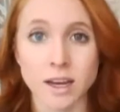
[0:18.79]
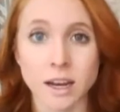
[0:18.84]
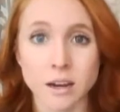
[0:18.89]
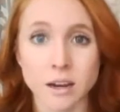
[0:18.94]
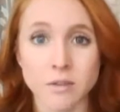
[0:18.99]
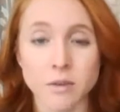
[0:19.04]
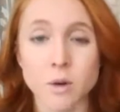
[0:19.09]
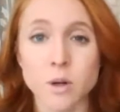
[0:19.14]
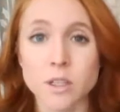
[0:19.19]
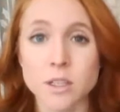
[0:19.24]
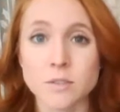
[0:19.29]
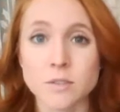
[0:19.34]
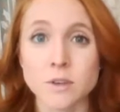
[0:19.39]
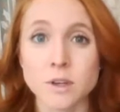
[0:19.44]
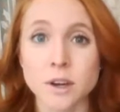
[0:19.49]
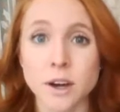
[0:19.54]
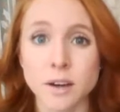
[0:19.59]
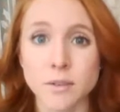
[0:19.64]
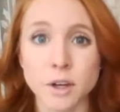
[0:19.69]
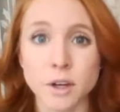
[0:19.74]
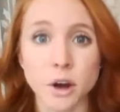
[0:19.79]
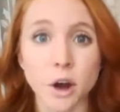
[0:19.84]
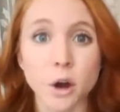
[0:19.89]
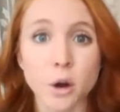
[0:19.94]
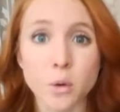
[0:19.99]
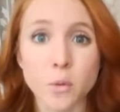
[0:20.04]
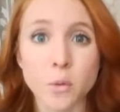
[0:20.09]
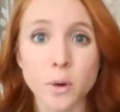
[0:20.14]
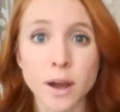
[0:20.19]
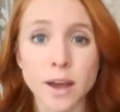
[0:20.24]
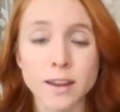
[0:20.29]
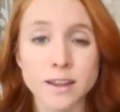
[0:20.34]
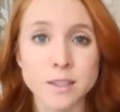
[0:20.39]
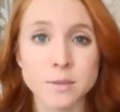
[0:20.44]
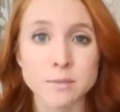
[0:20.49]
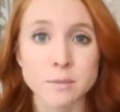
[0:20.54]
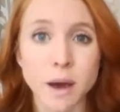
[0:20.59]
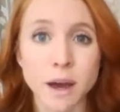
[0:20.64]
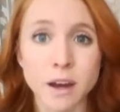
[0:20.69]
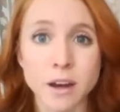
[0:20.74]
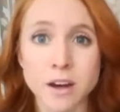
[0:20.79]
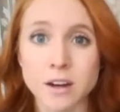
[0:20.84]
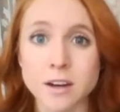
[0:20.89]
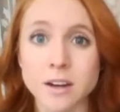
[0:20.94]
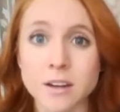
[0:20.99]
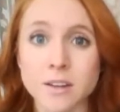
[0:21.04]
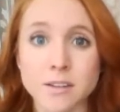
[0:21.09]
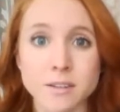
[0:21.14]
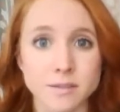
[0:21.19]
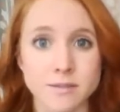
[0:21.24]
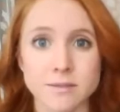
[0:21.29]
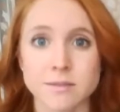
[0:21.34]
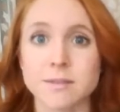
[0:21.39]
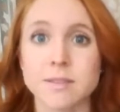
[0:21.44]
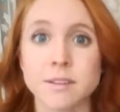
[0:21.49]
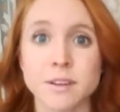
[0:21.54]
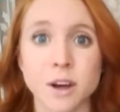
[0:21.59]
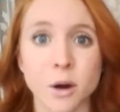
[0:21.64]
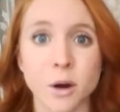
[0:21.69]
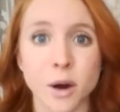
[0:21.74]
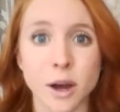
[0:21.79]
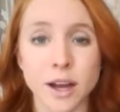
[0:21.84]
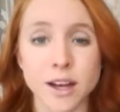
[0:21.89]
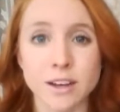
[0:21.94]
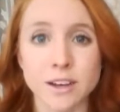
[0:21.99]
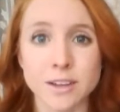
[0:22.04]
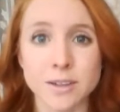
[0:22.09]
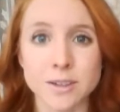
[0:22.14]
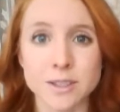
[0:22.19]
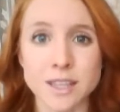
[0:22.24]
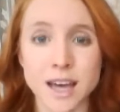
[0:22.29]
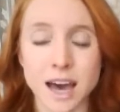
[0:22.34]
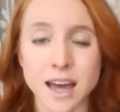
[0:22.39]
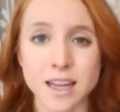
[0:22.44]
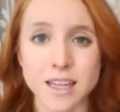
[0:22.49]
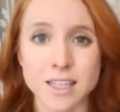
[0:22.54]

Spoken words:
Now, of course, if you have your own way that's better, go ahead and use that.